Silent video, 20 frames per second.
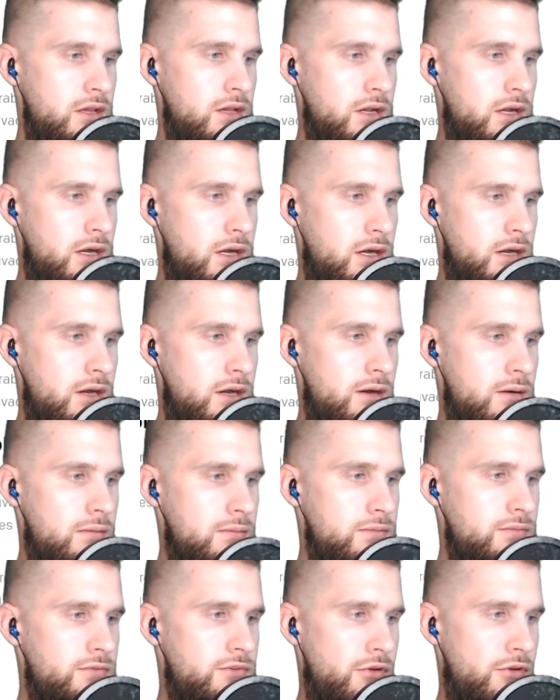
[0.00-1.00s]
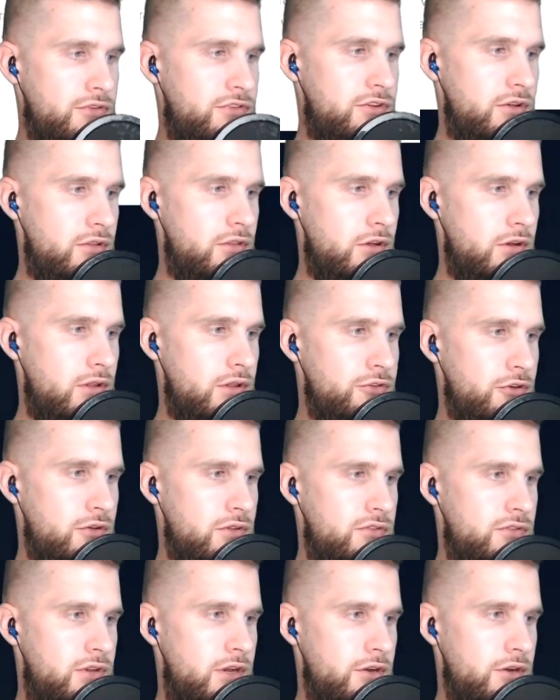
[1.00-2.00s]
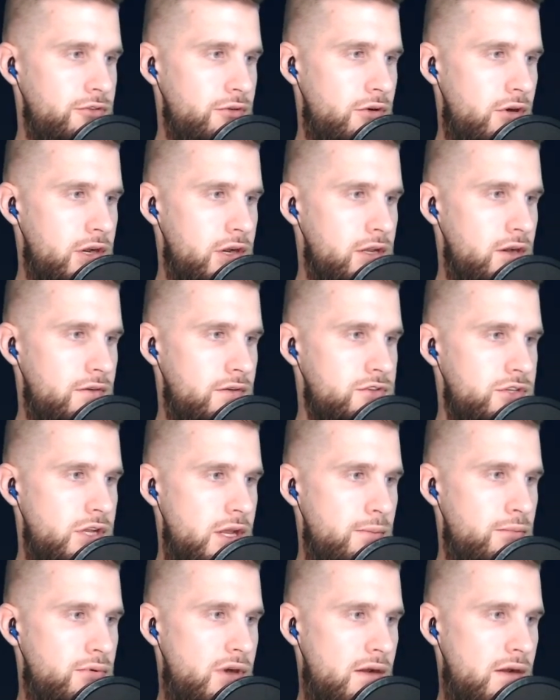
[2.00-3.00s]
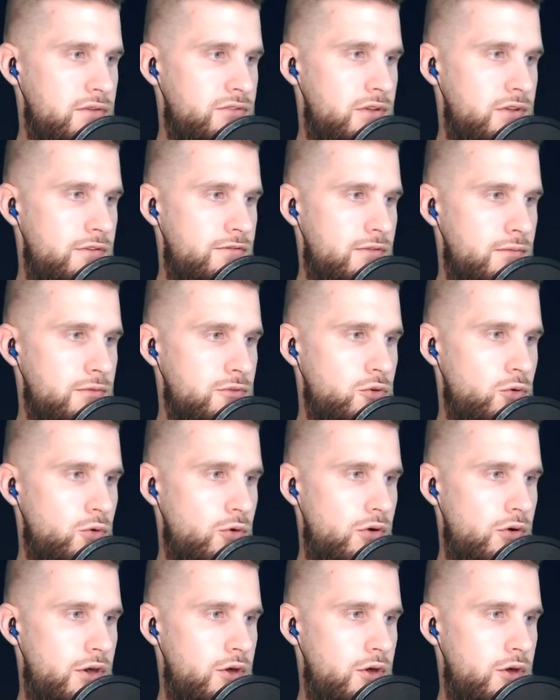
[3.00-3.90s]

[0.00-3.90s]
So let's look at this here. So on and off chain privacy from Tor and